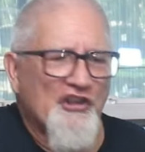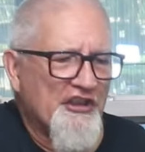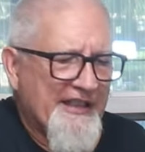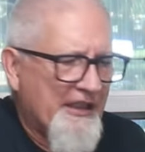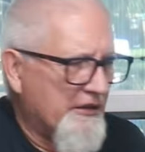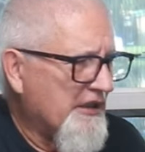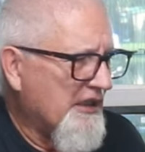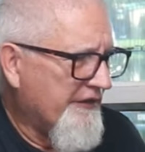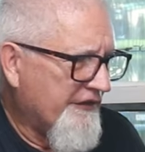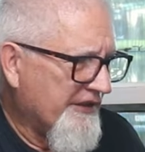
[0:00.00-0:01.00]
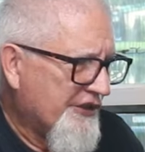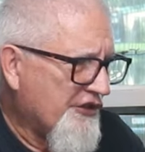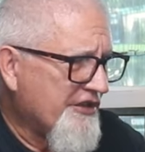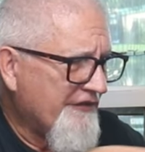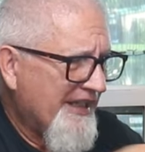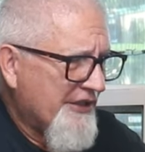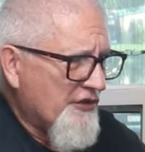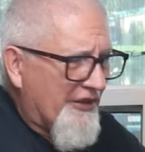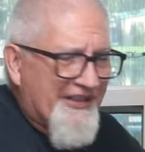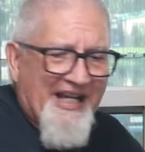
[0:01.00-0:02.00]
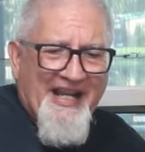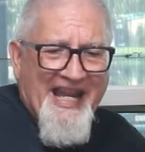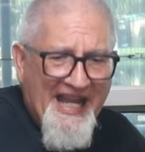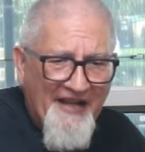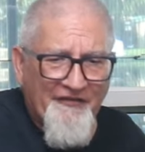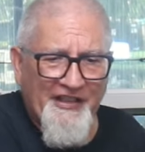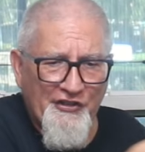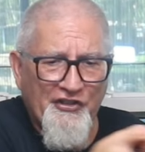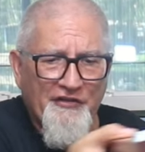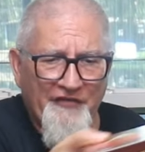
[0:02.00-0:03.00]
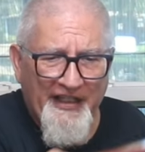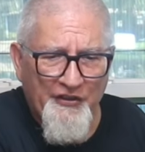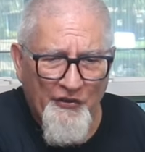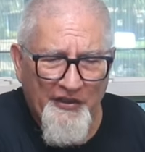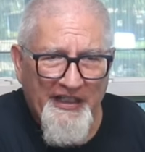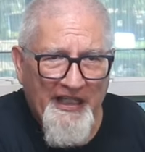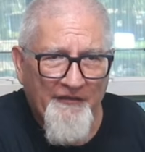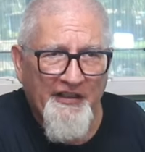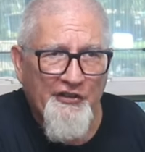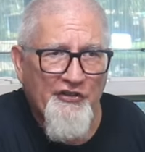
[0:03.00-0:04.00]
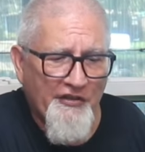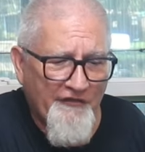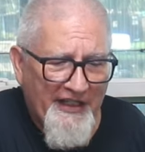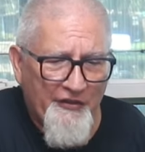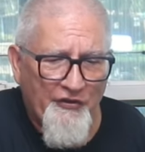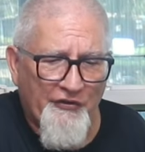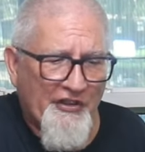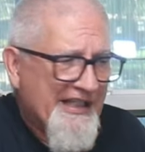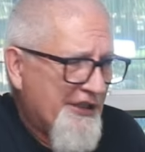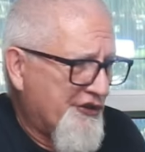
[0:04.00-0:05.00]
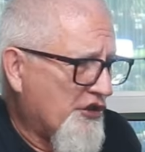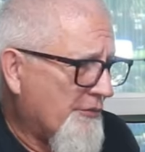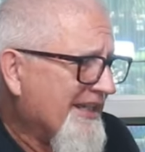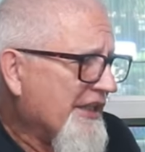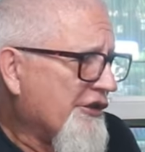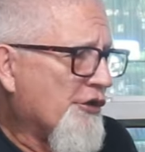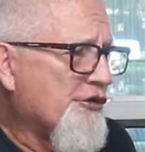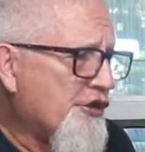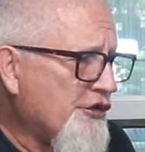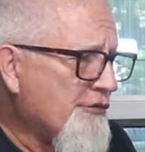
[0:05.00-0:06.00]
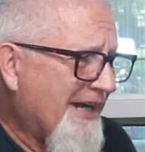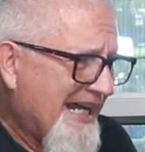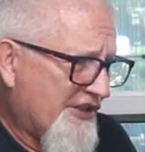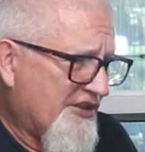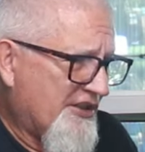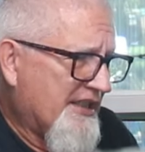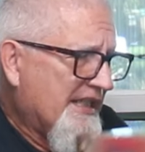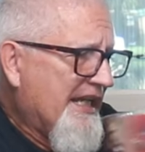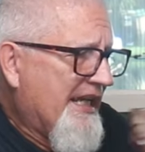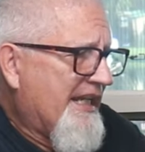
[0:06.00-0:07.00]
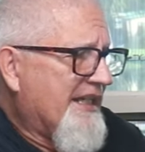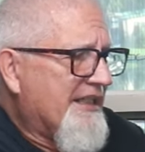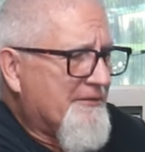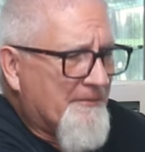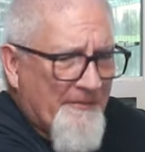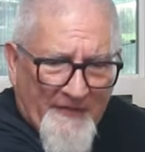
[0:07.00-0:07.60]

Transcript: lookout for Legends of Andor. Now I have Legends of Andor and I have Legends of Andor The Last Hope, those two boxes. And